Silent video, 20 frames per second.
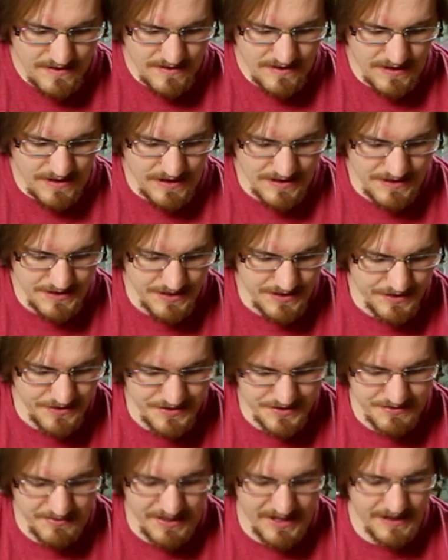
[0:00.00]
Uh, so
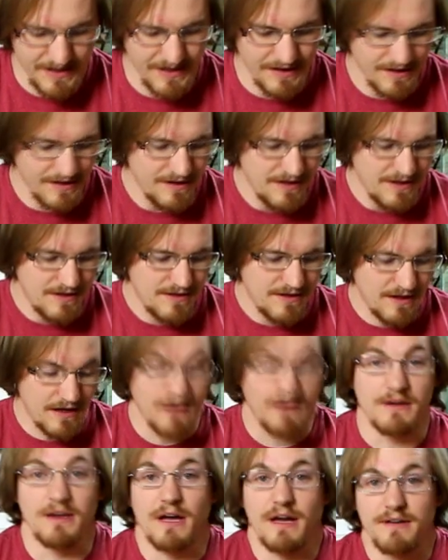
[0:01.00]
there's my,
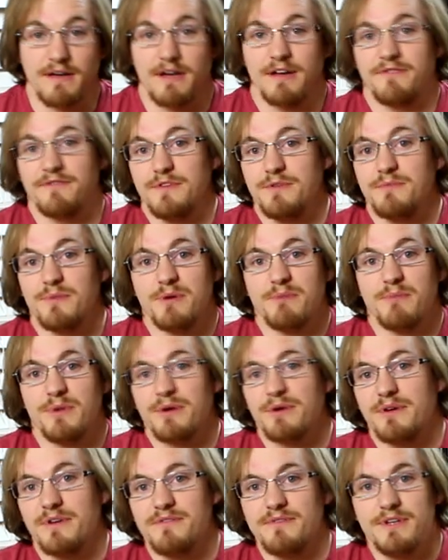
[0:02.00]
I got, I got a few more
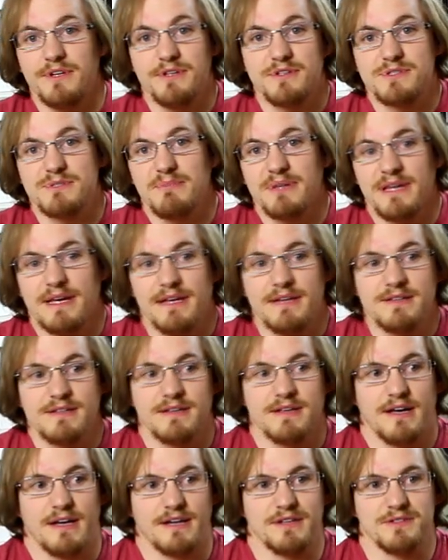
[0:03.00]
mercury videos planned.
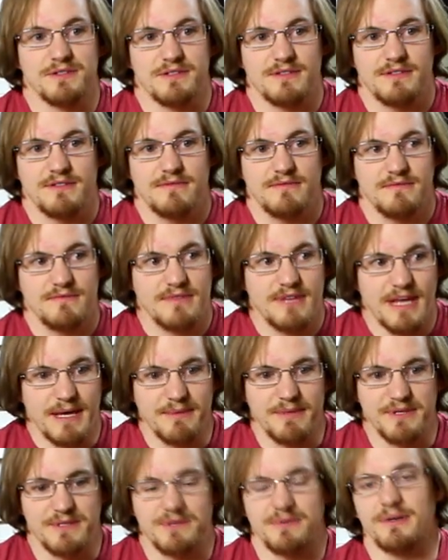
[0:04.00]
I just came
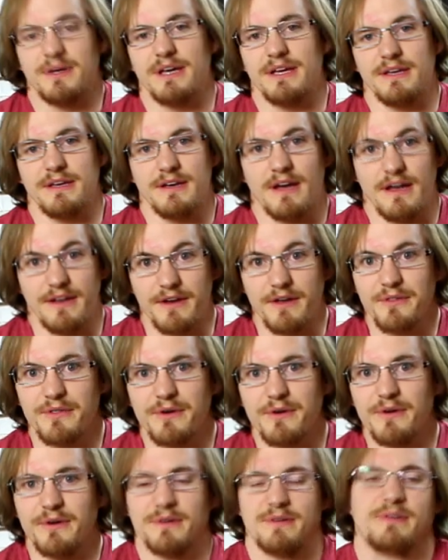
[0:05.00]
into a
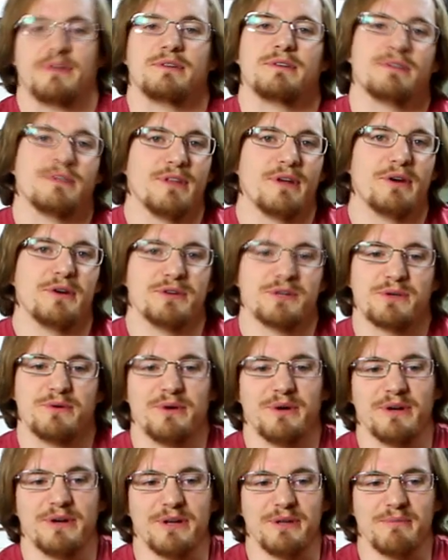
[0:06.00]
another large
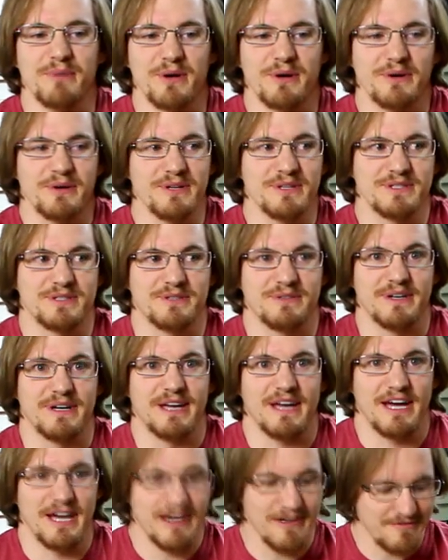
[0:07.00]
quantity of mercury so I
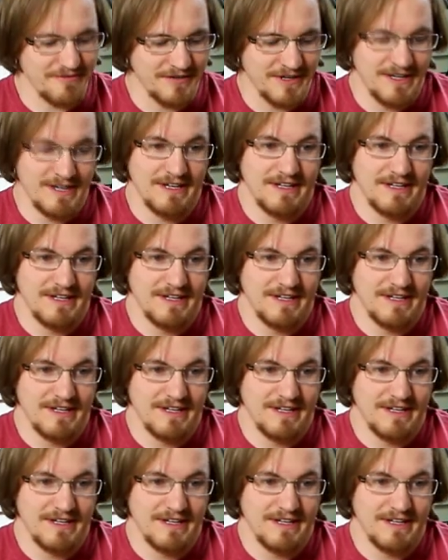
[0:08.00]
have